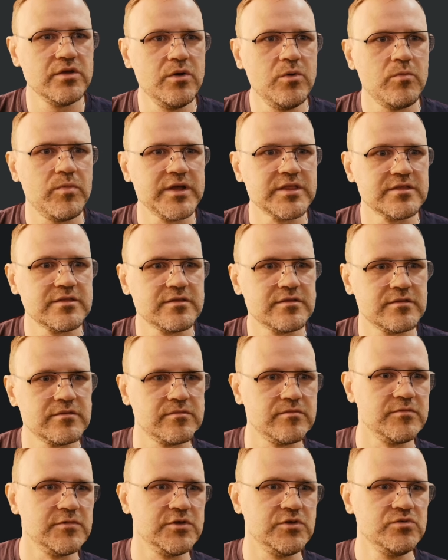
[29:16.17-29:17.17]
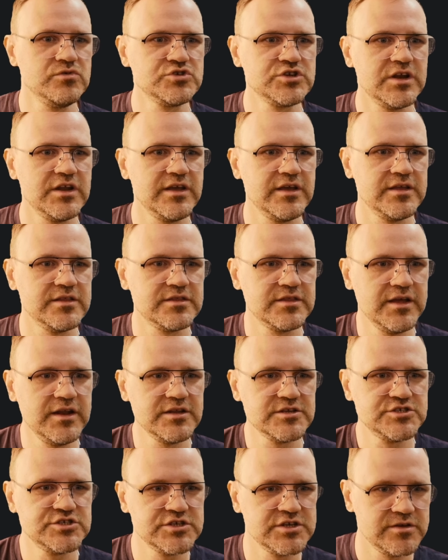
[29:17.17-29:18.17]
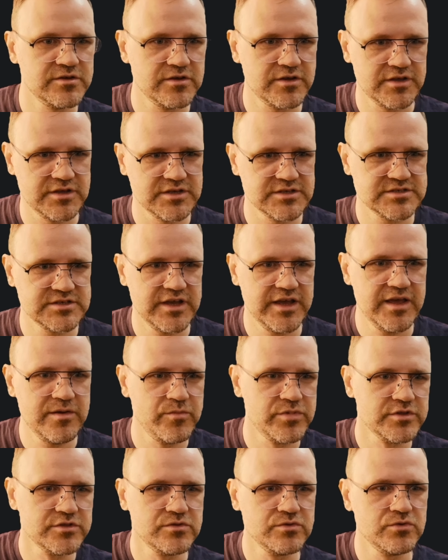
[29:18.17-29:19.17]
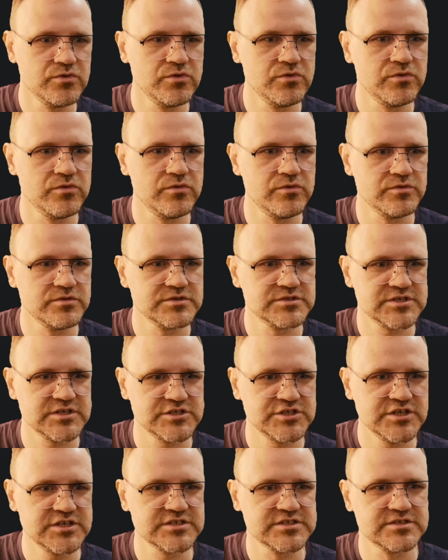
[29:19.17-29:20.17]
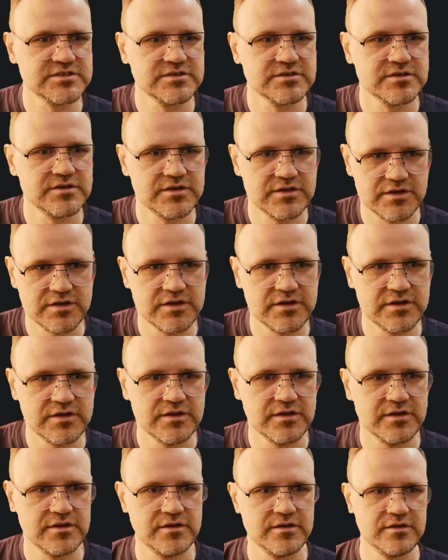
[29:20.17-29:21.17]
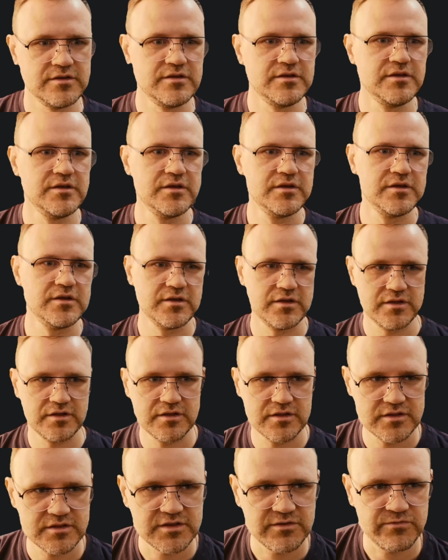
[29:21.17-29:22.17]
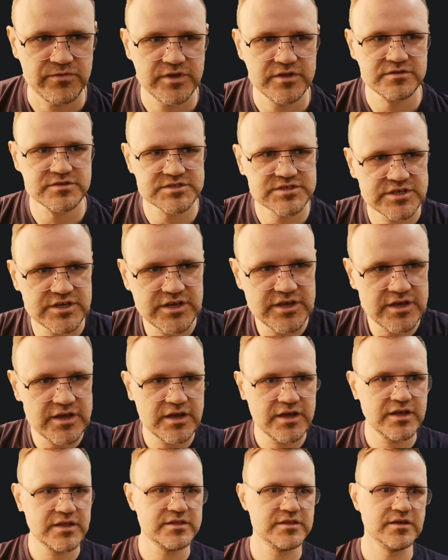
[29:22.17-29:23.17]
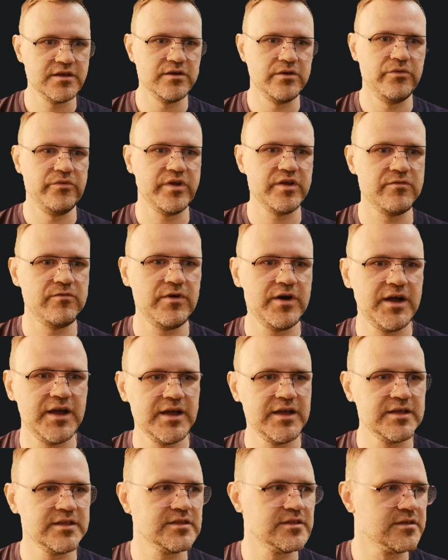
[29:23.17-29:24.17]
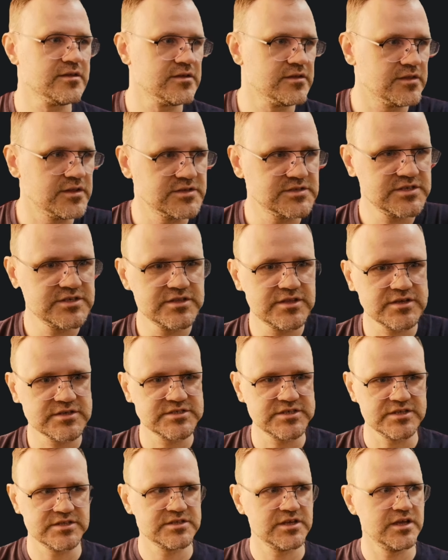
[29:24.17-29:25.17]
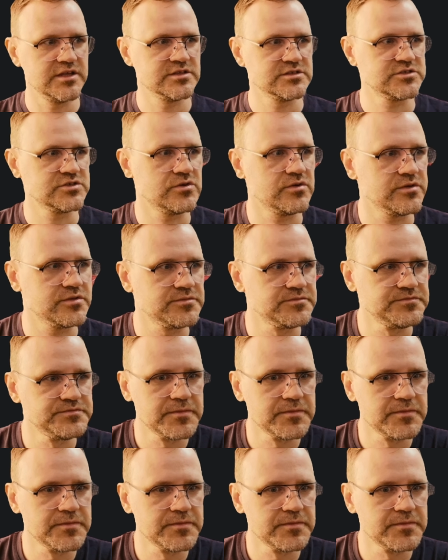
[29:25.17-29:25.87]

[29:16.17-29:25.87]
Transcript: know, but usually IntelliJ is able to suggest the fields here, the required, the syntax, and so on.